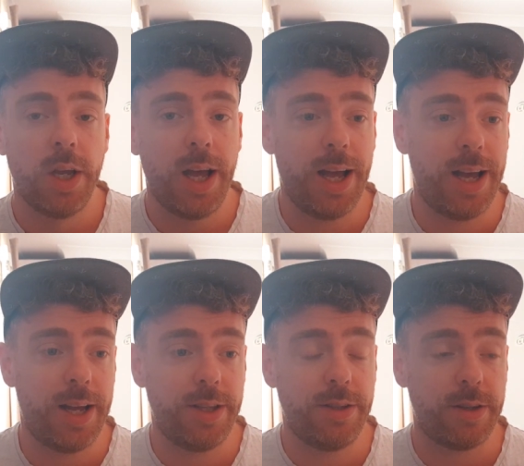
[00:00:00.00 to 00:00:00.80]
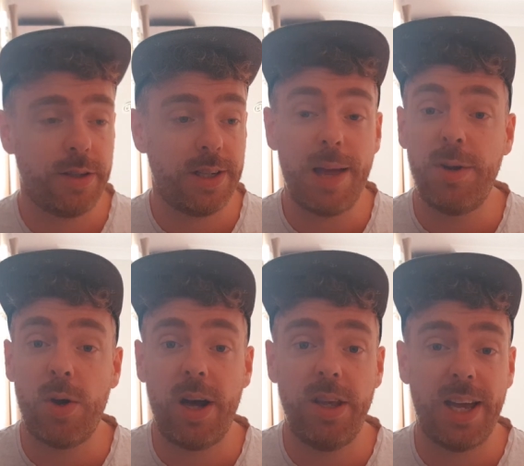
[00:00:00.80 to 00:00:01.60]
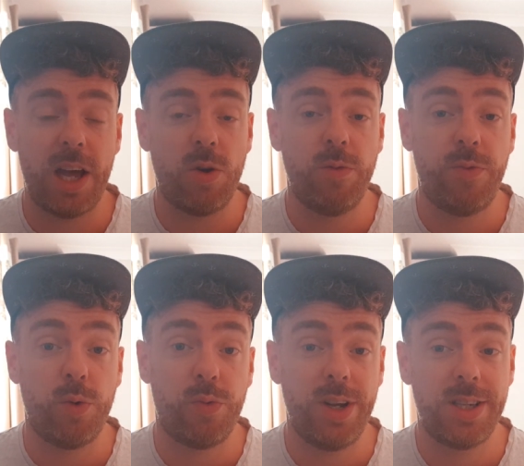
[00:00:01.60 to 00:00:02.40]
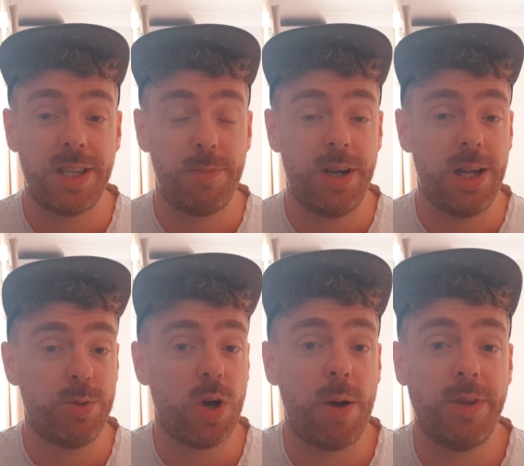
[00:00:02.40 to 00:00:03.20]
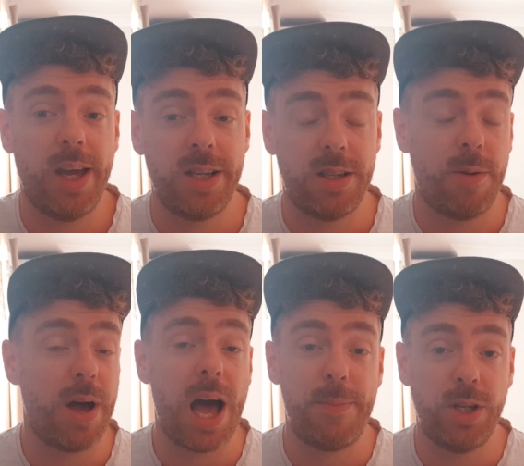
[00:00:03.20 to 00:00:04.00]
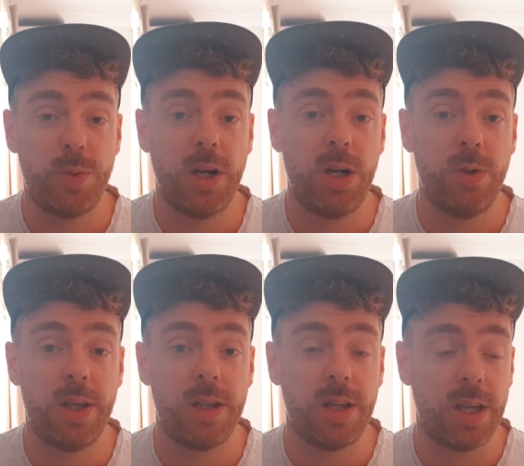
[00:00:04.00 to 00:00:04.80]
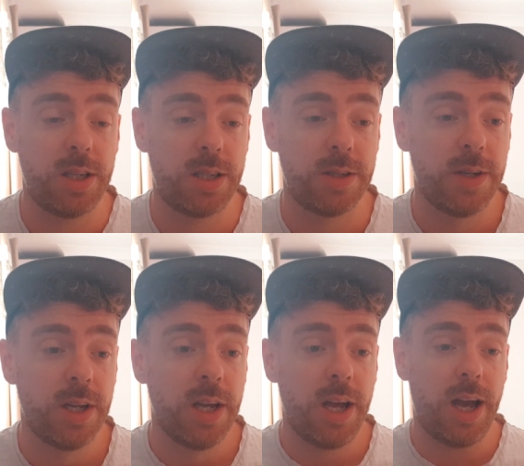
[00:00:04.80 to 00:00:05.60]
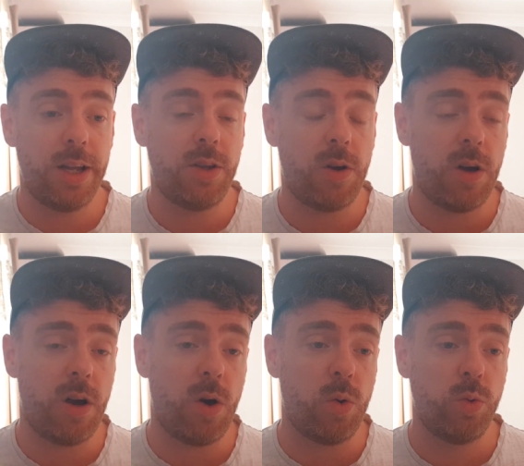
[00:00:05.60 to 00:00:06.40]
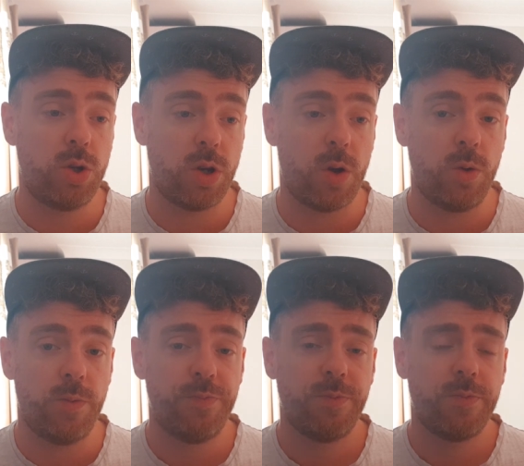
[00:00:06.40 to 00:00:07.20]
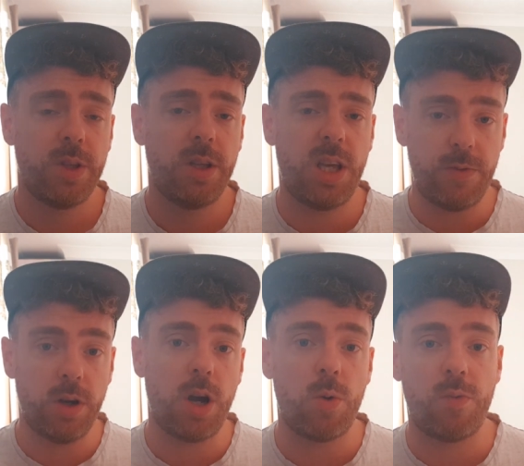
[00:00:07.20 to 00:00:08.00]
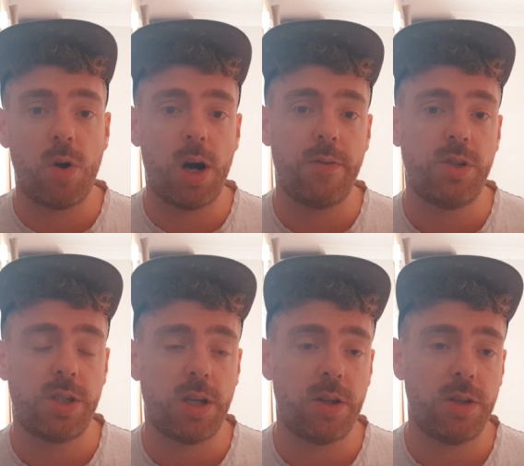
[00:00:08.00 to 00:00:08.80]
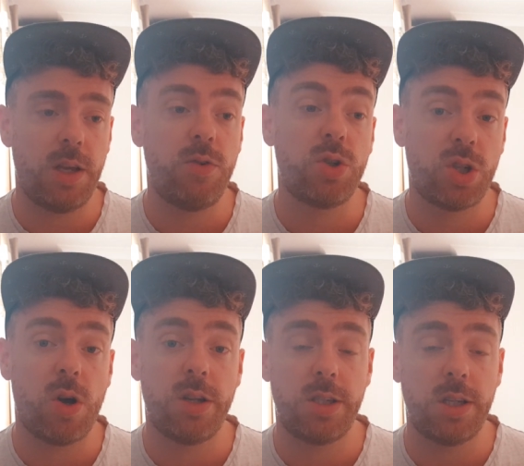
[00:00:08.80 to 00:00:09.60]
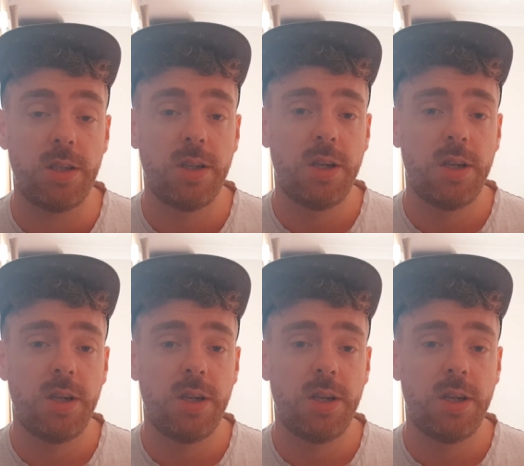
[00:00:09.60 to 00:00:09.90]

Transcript: And let me know how you're getting on. Feel free to send me clips or updates, and I'm happy to include it in this. And also, give a go of what I've just done if you're starting,